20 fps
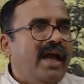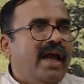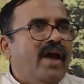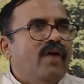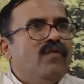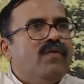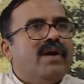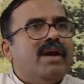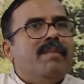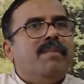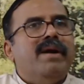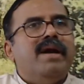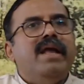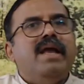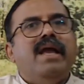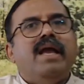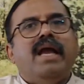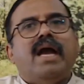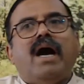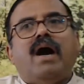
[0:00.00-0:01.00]

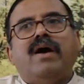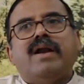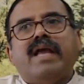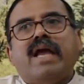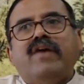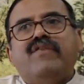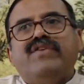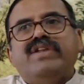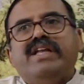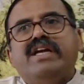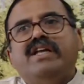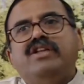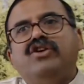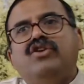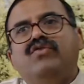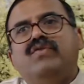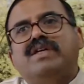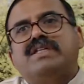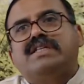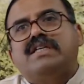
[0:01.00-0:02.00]
Everybody or everything in the
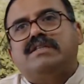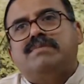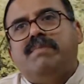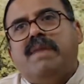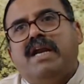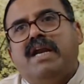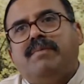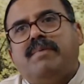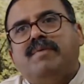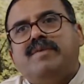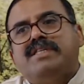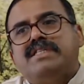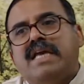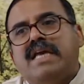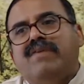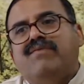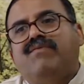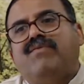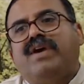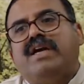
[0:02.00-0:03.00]
universe is made up of the
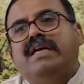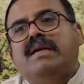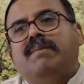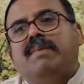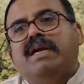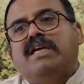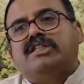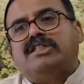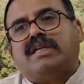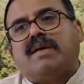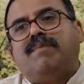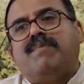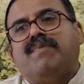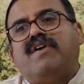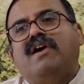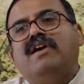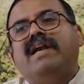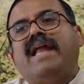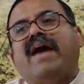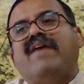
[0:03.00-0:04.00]
same fundamental stuff
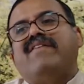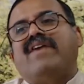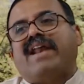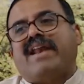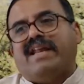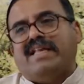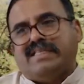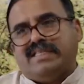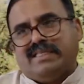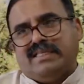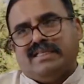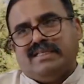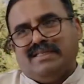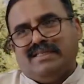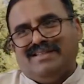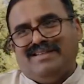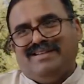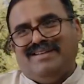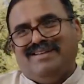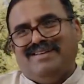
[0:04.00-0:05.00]
called awareness.
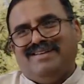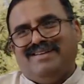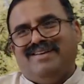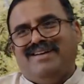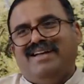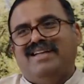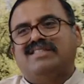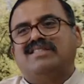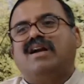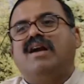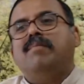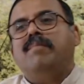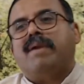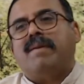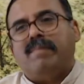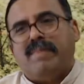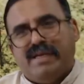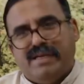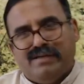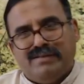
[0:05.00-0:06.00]
It's called
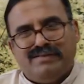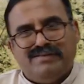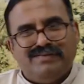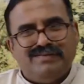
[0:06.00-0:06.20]
Brahman.